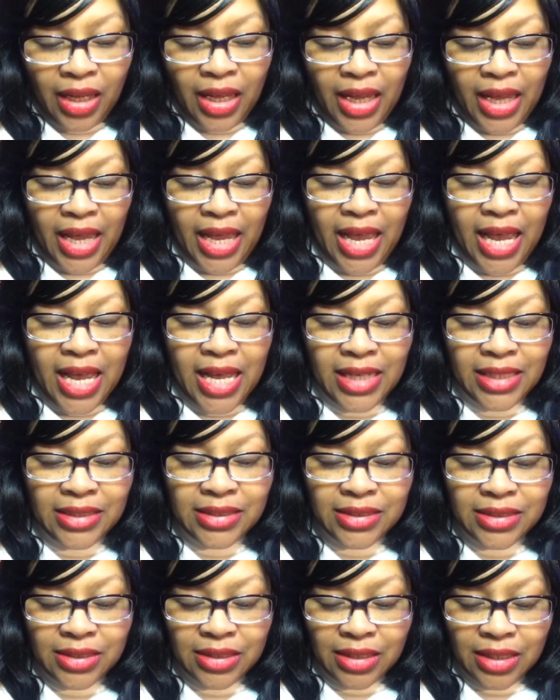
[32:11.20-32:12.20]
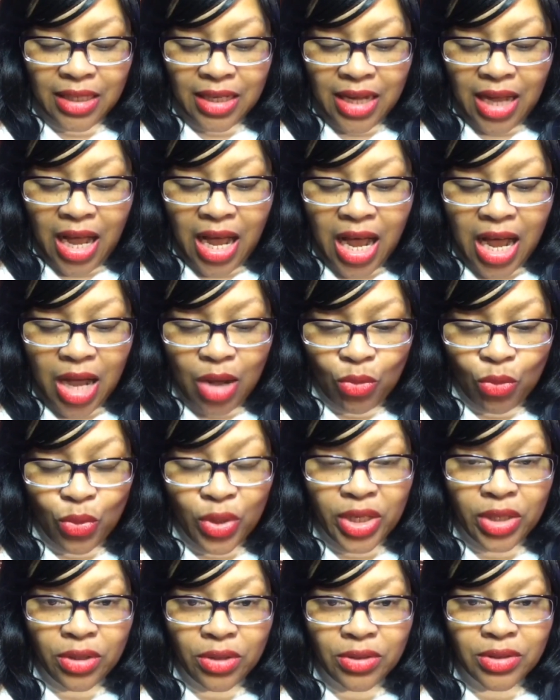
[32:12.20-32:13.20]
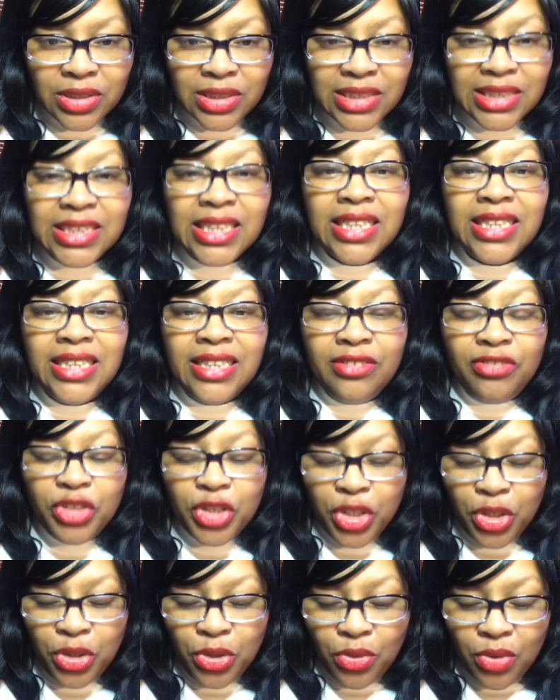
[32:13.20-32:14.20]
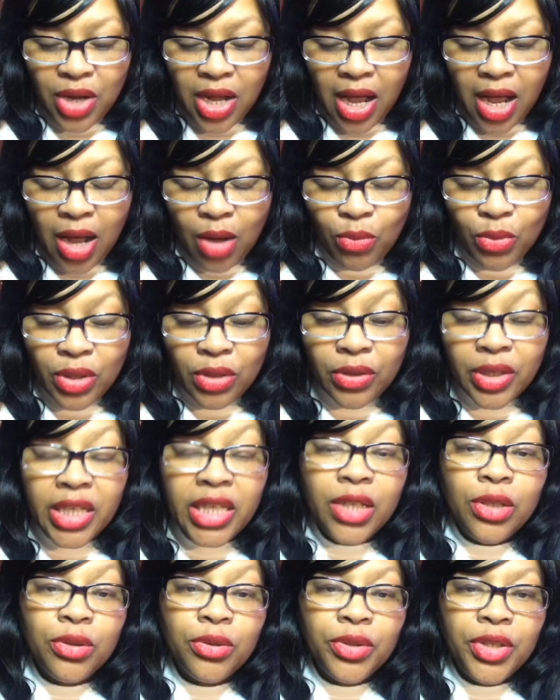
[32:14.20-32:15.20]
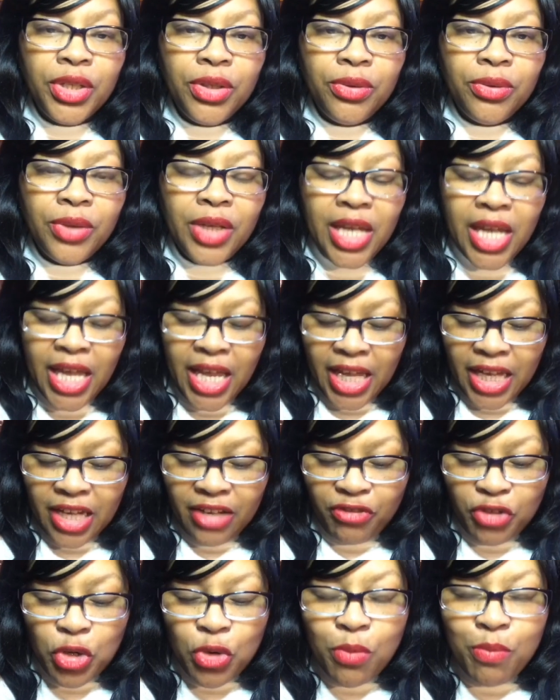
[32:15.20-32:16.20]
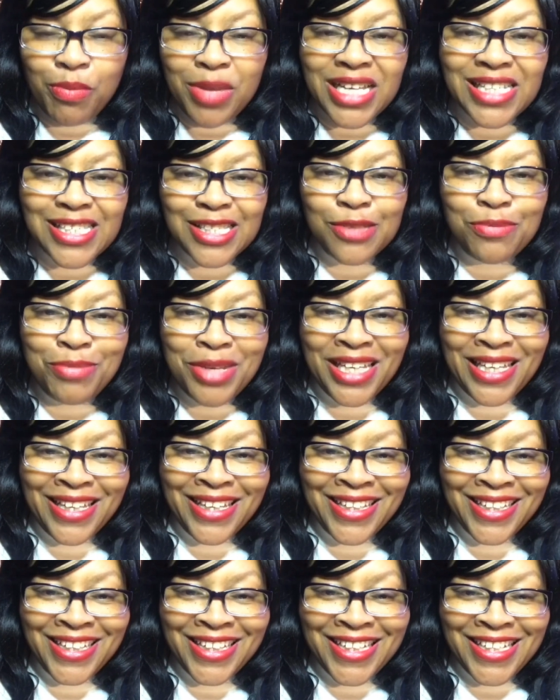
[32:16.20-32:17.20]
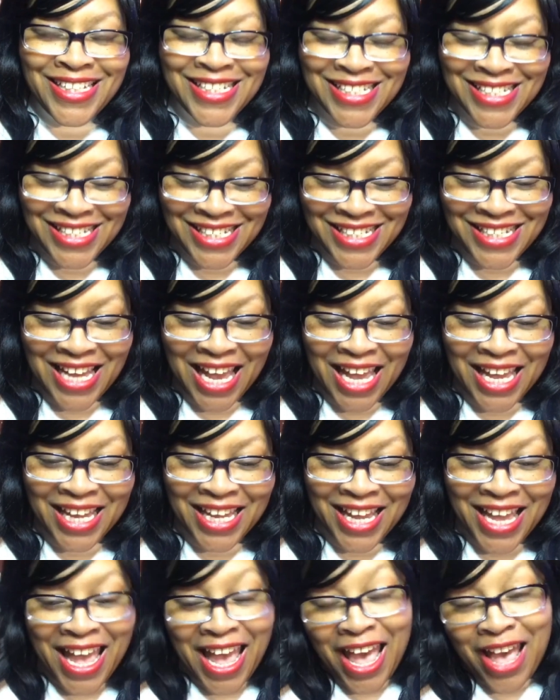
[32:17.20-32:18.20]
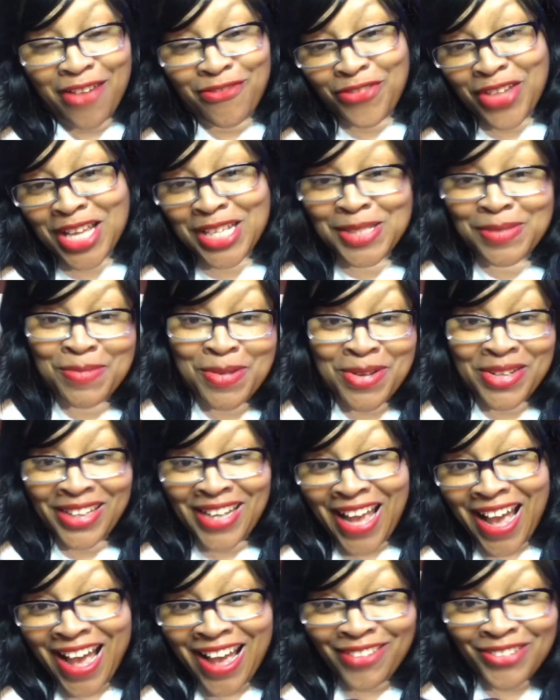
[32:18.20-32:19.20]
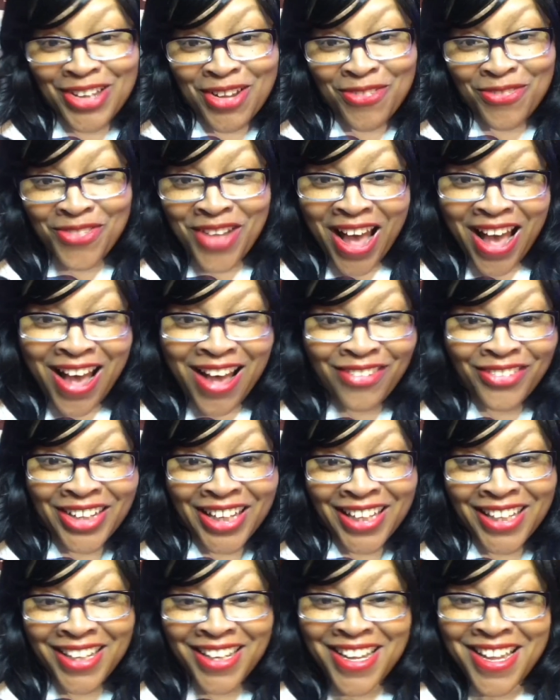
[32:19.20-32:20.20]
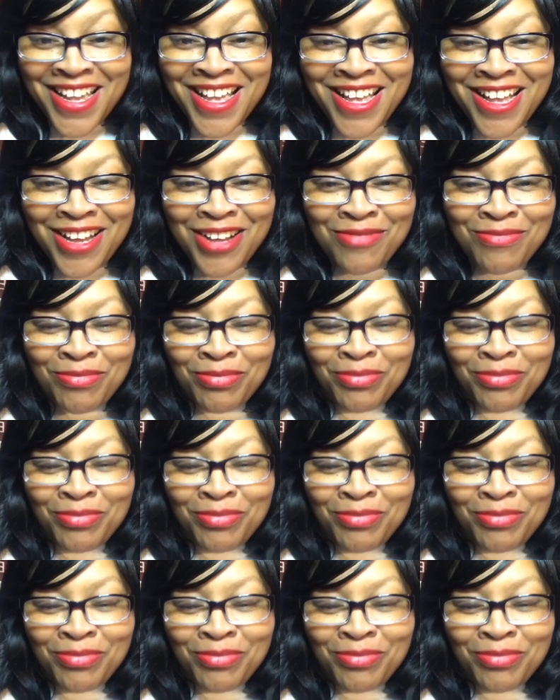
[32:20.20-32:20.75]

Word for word: And God will deliver you. God will heal you. If you miss me today at Facebook Live at 5 a.m.,